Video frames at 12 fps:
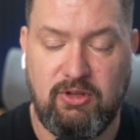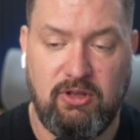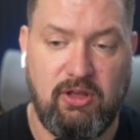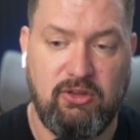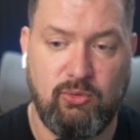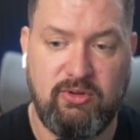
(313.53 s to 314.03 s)

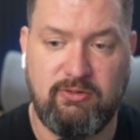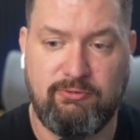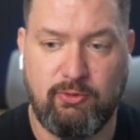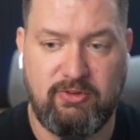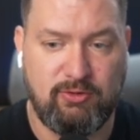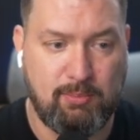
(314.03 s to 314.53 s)
the reason
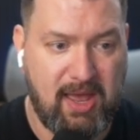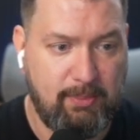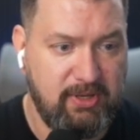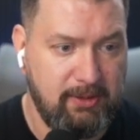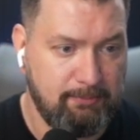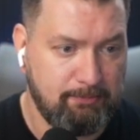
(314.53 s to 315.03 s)
for this
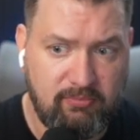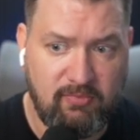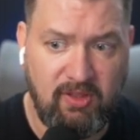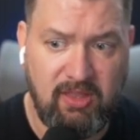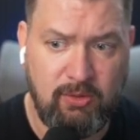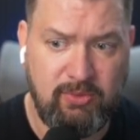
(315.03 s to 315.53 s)
mapping.
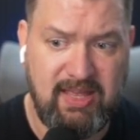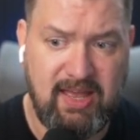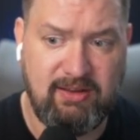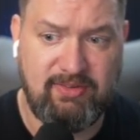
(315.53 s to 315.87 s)
And then we have